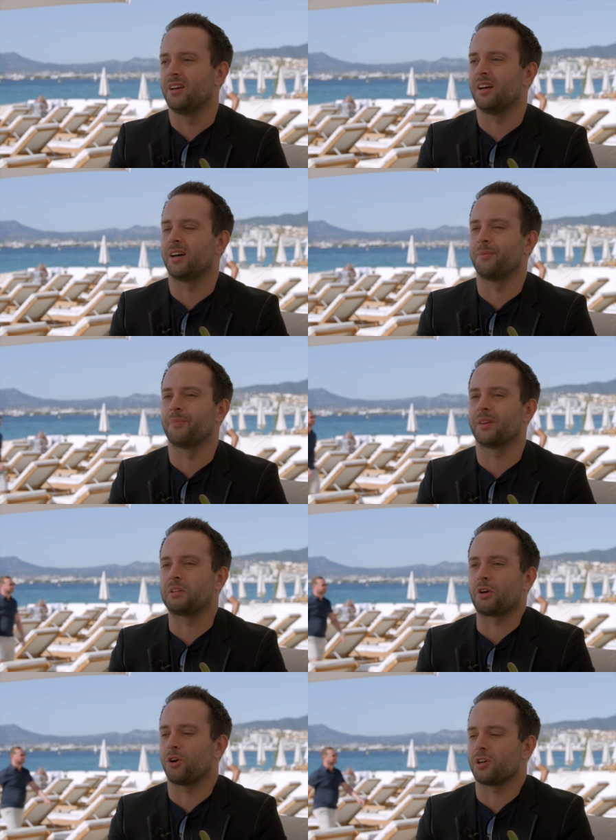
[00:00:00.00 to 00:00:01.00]

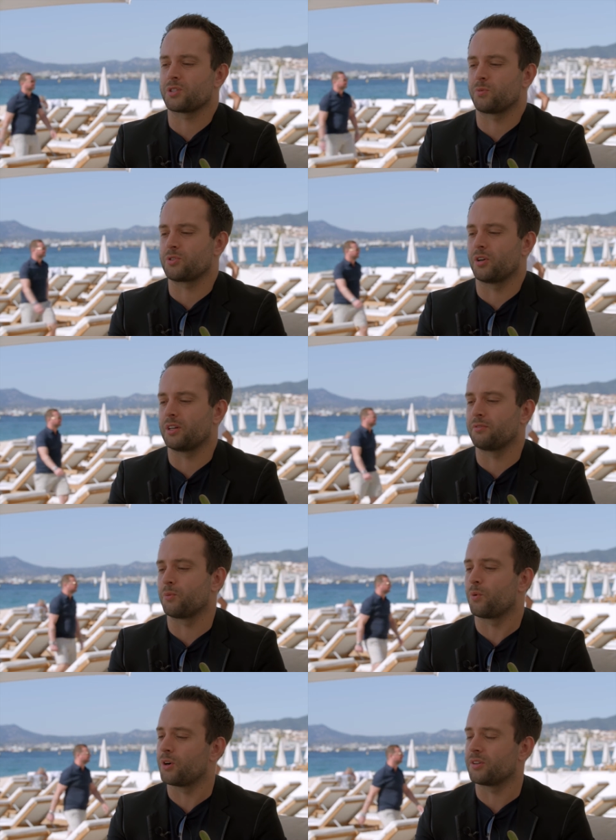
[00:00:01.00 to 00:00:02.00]
The cost was not
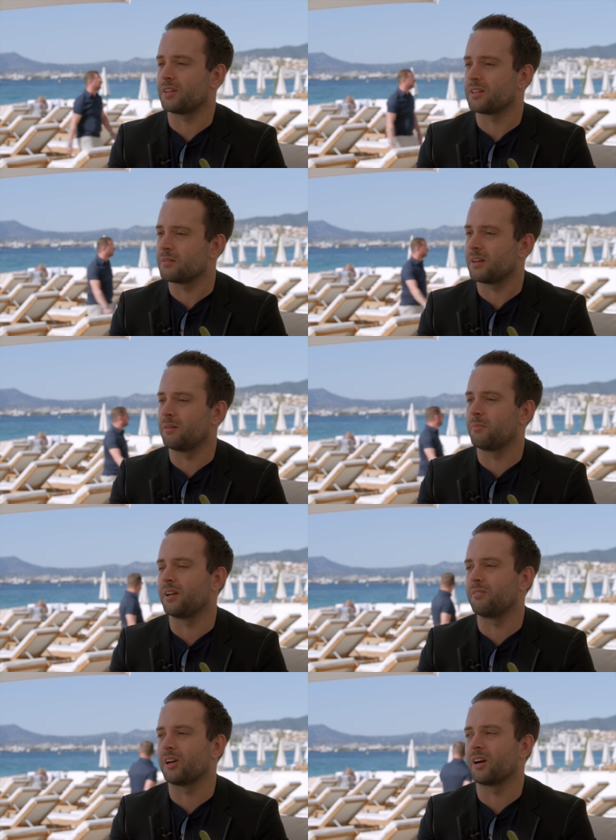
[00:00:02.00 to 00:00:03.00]
even worth it in
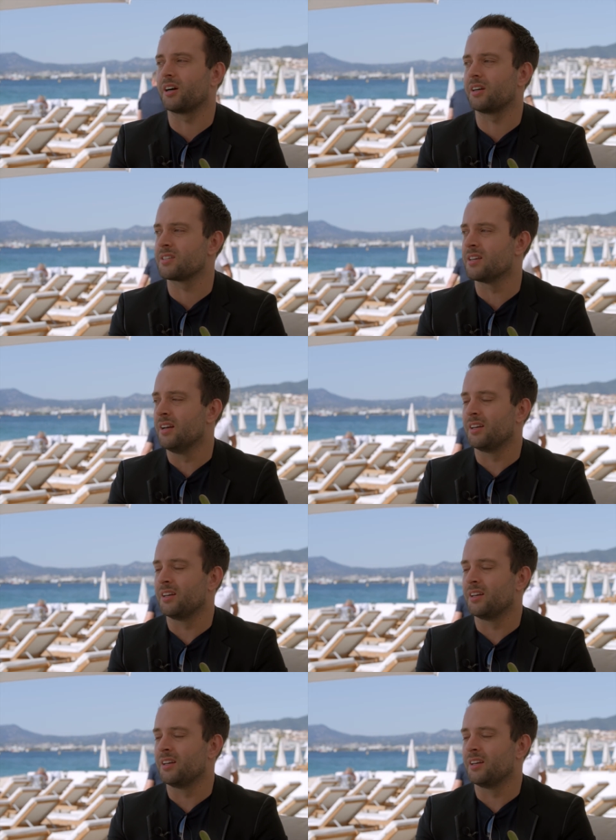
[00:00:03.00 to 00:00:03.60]
many regards.